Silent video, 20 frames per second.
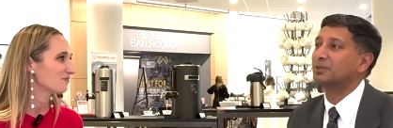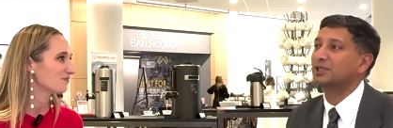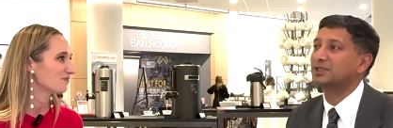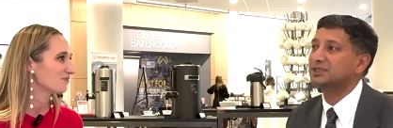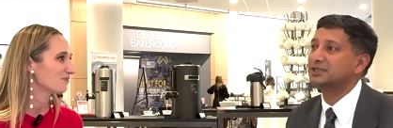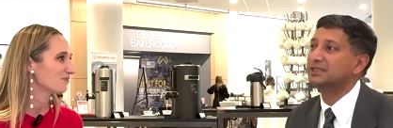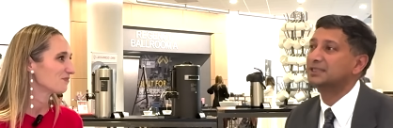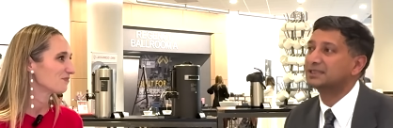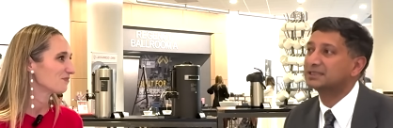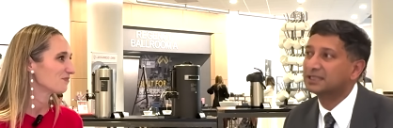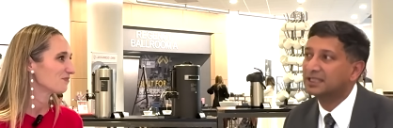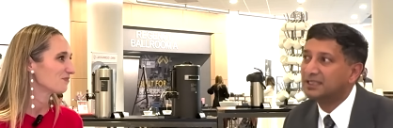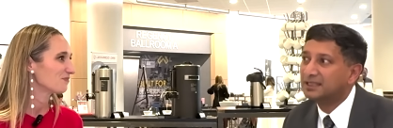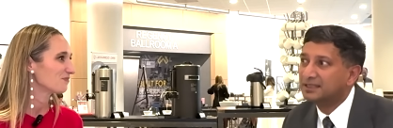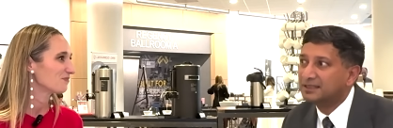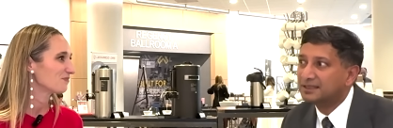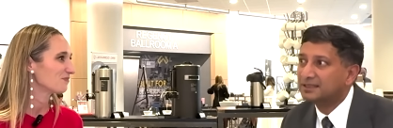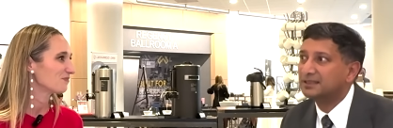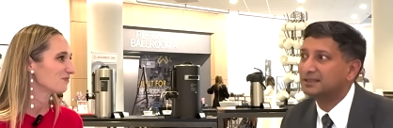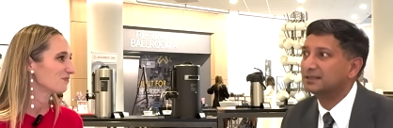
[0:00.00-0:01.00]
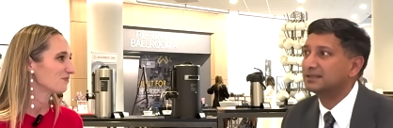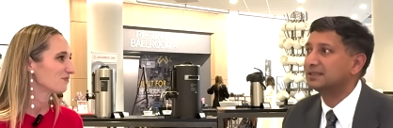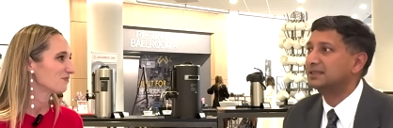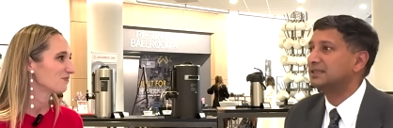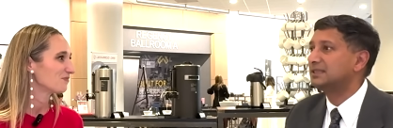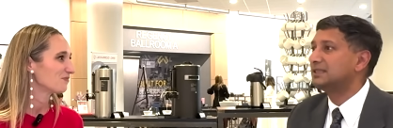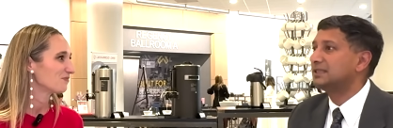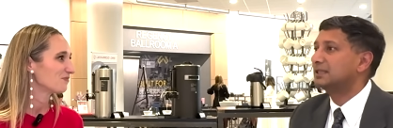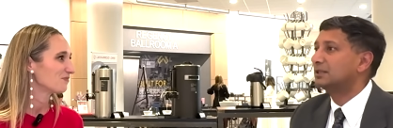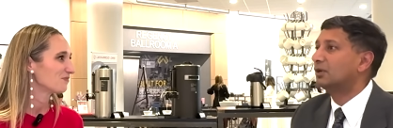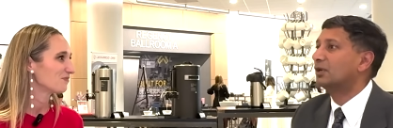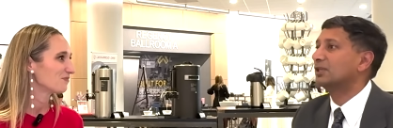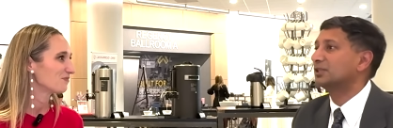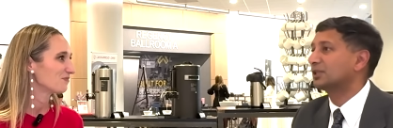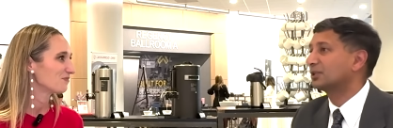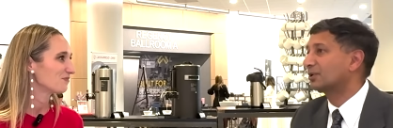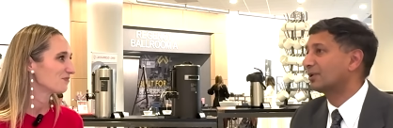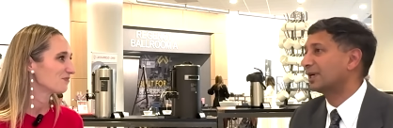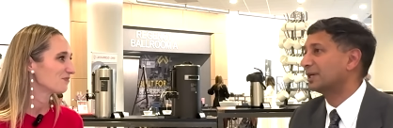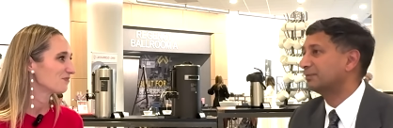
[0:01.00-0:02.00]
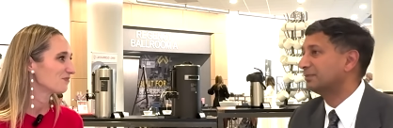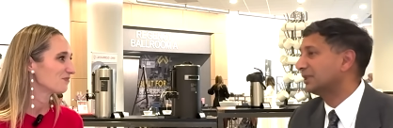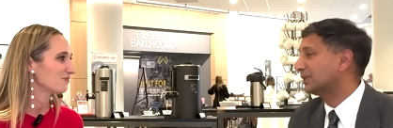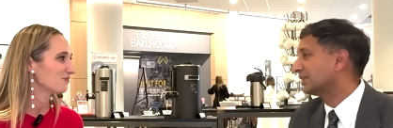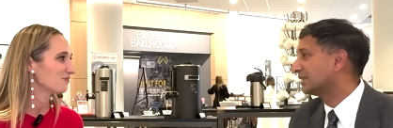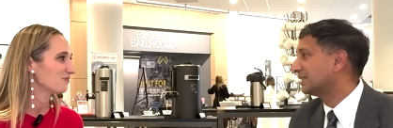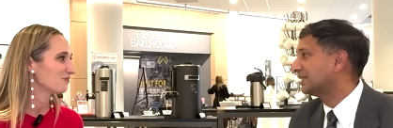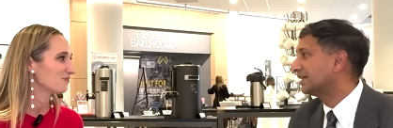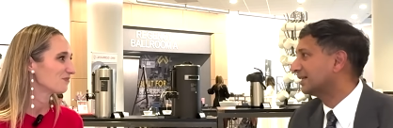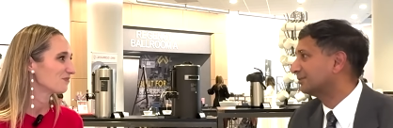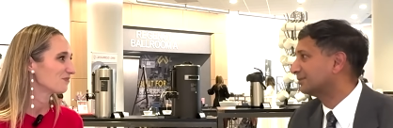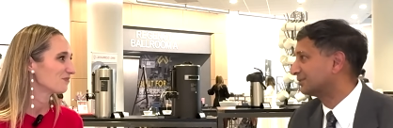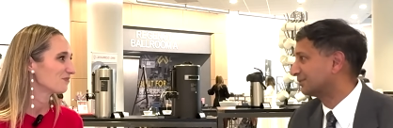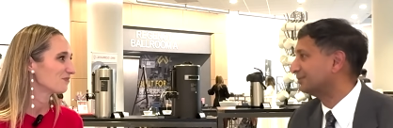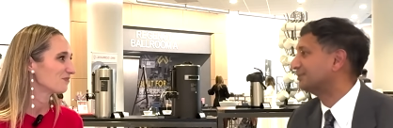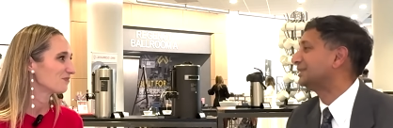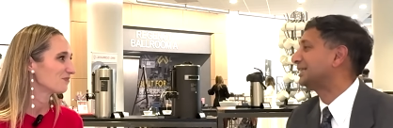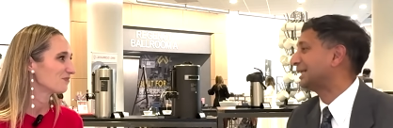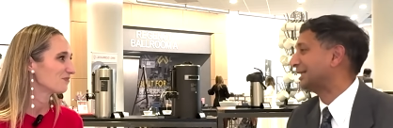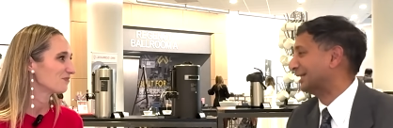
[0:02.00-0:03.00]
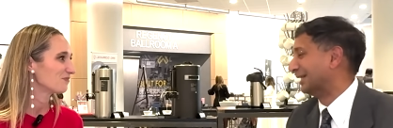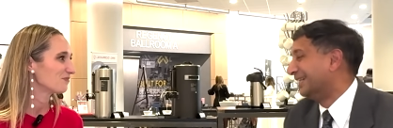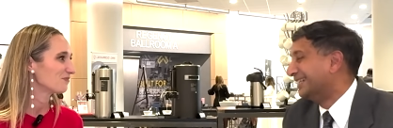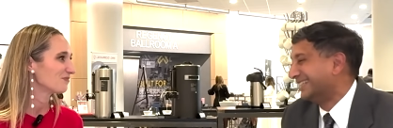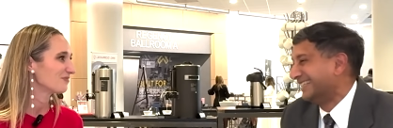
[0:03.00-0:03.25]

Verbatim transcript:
Speaker 1: person is all the credibility comes from data.